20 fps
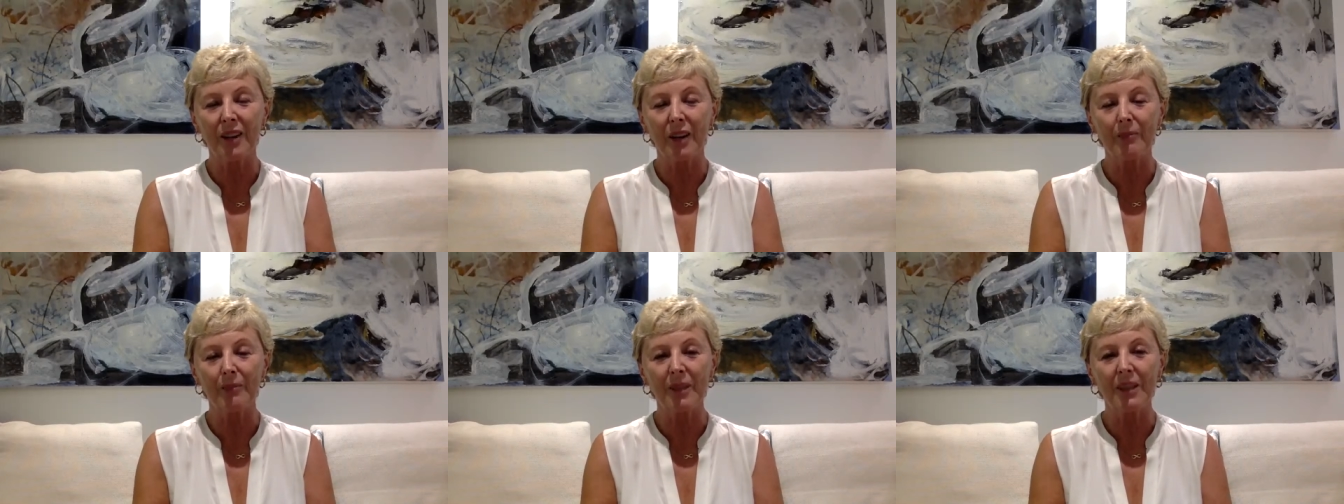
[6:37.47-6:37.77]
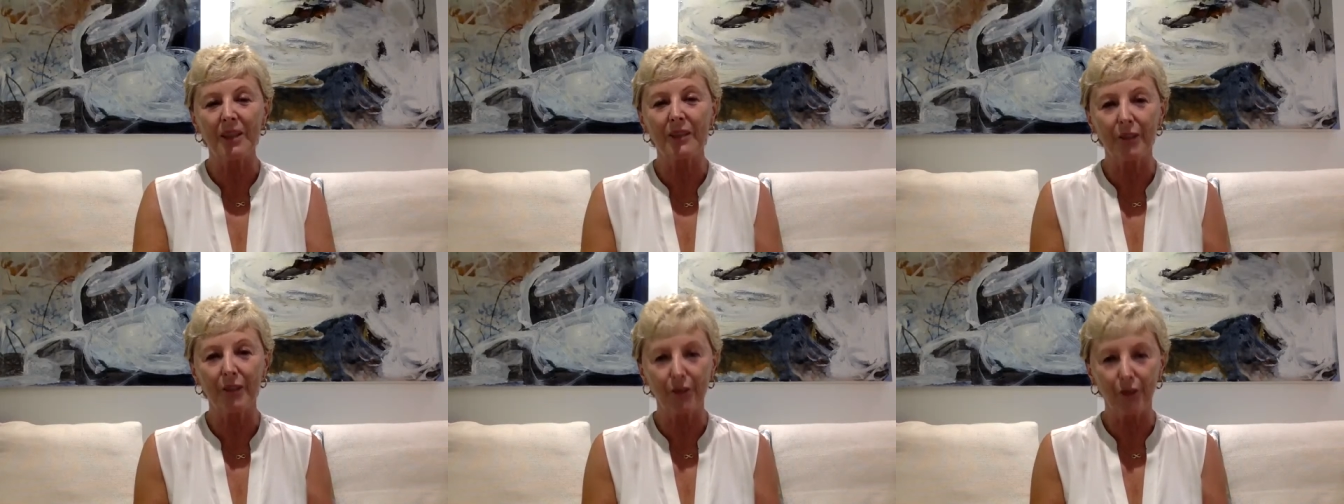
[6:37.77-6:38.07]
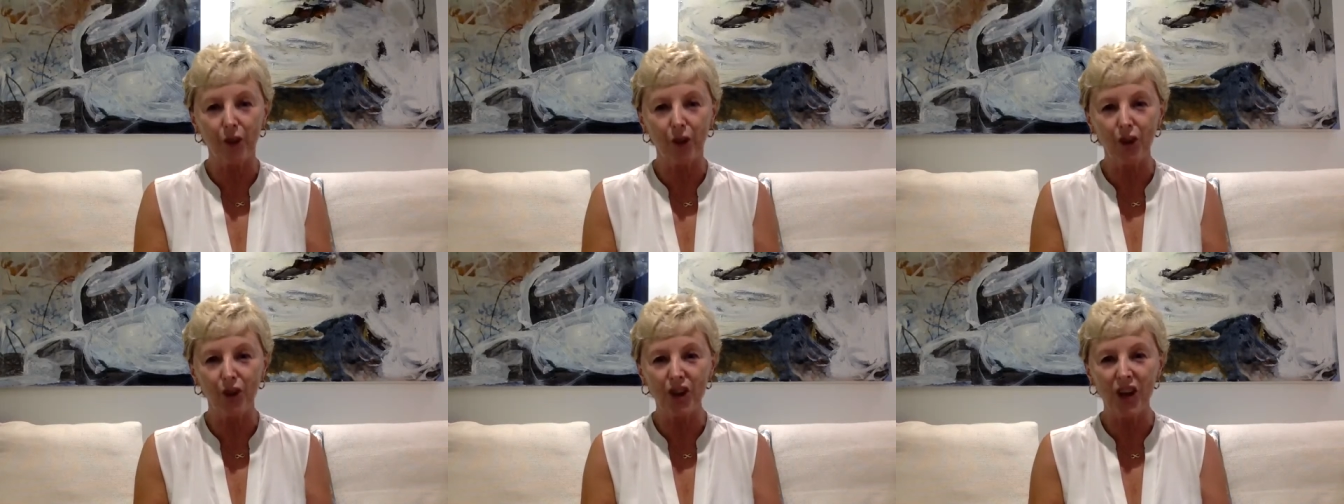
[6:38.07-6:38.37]
bit of
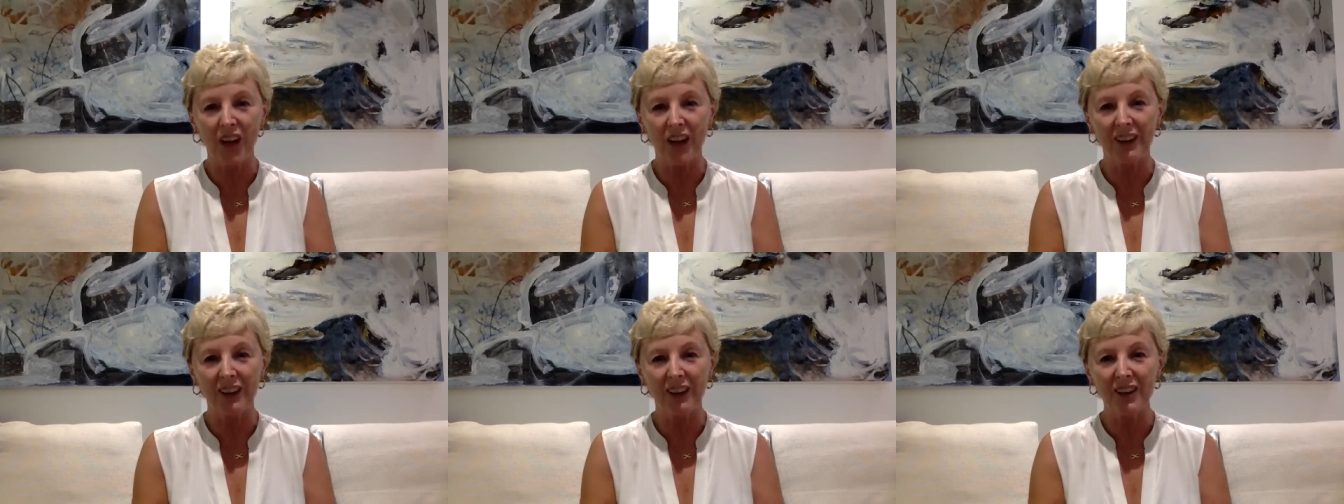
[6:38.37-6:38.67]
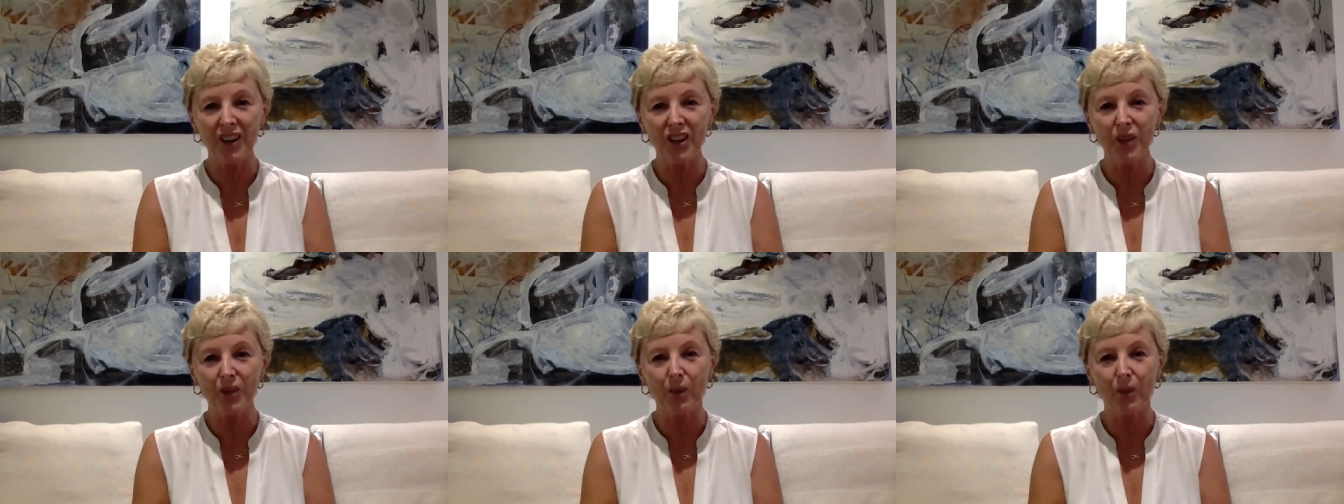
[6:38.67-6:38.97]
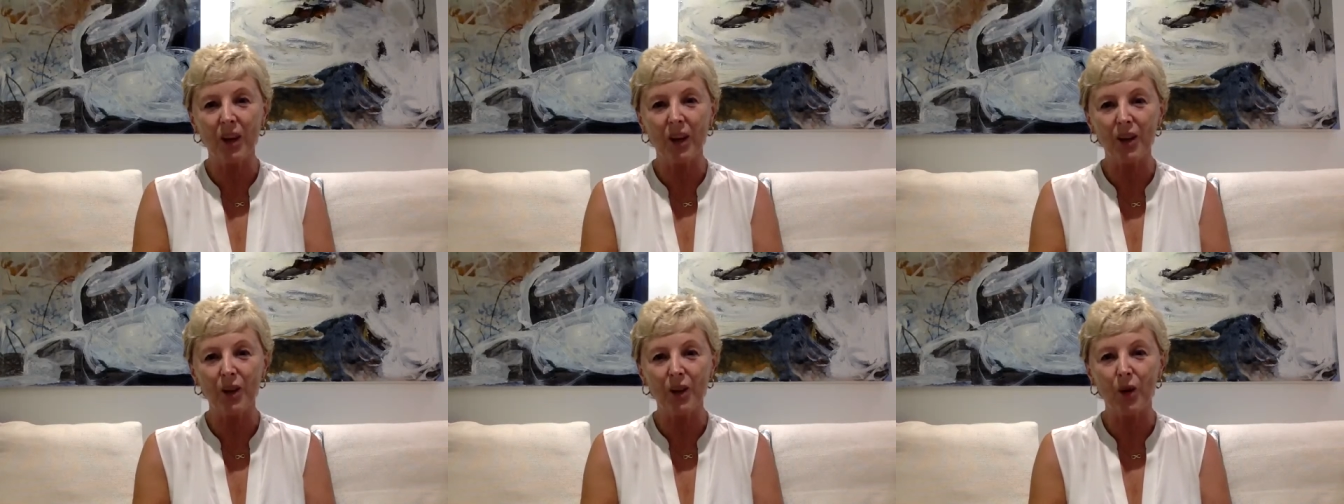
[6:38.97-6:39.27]
food challenge where
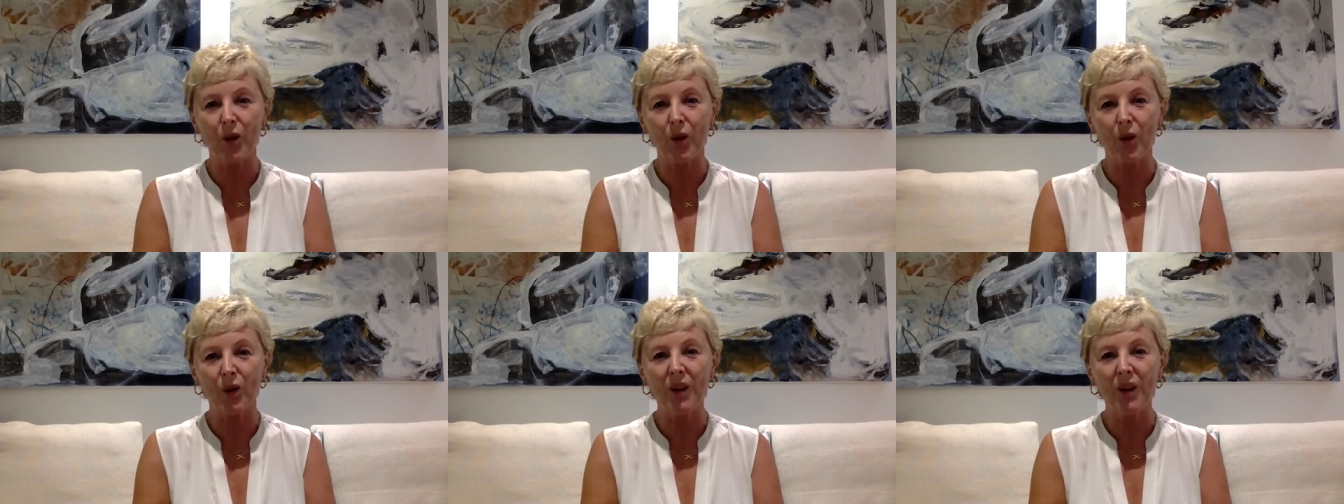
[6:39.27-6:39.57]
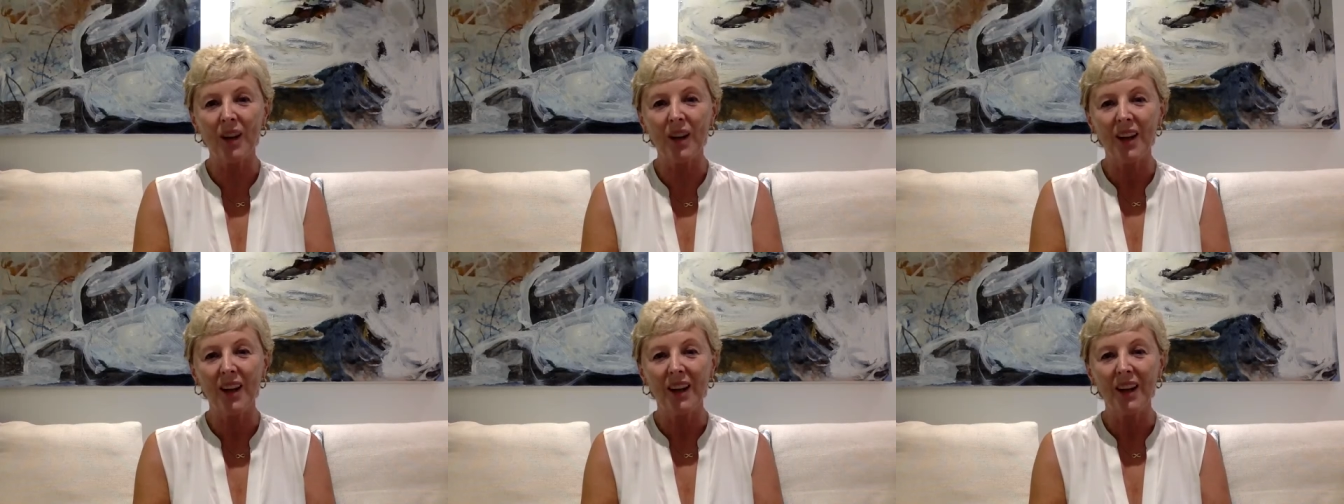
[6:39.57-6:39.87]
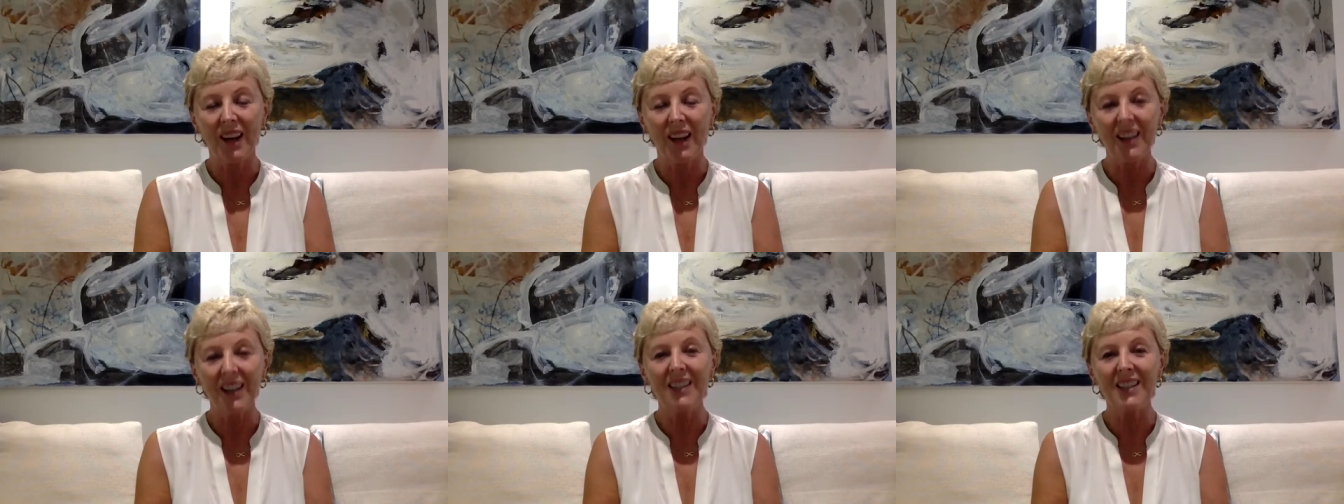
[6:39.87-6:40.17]
you're
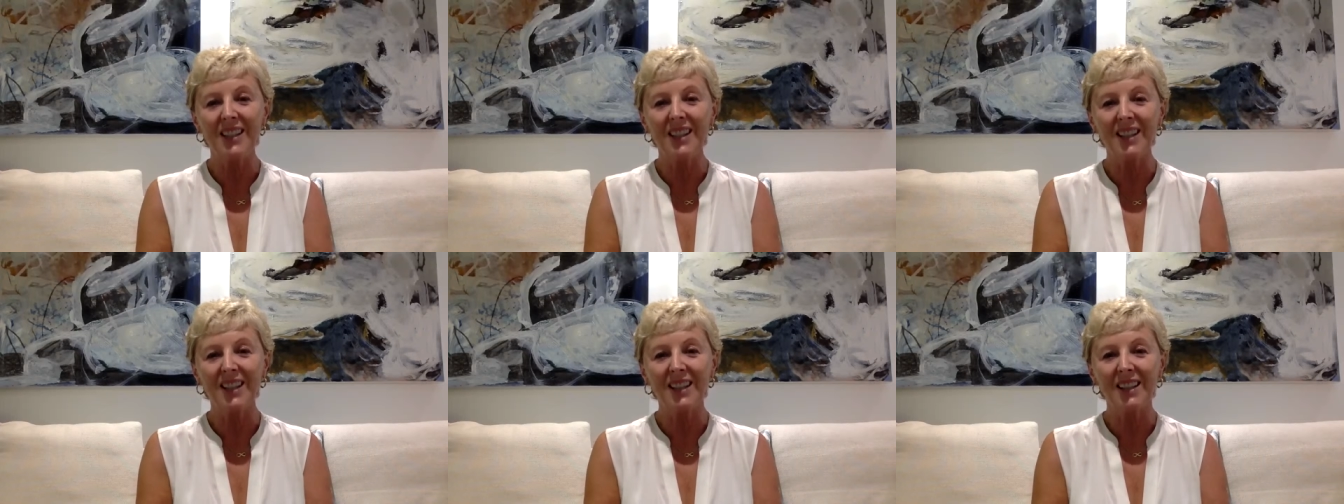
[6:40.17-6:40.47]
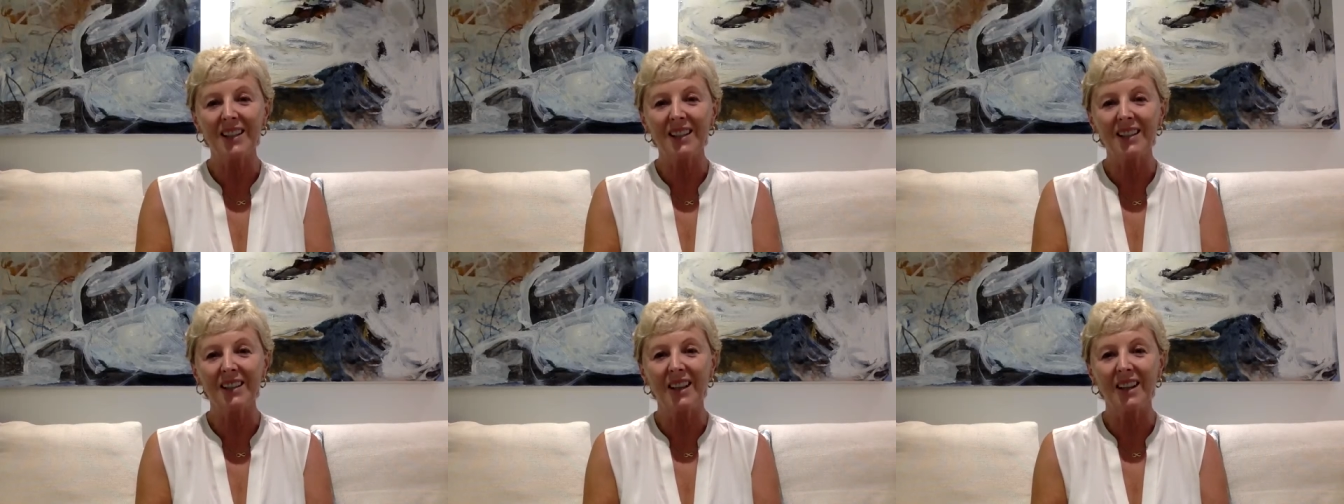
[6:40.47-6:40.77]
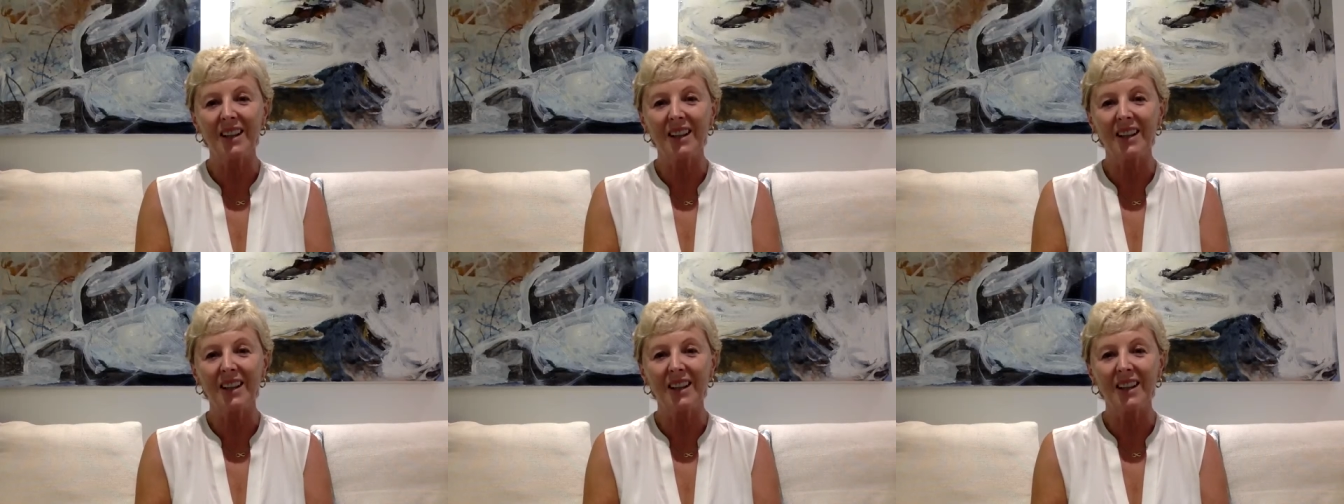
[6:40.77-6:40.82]
eating,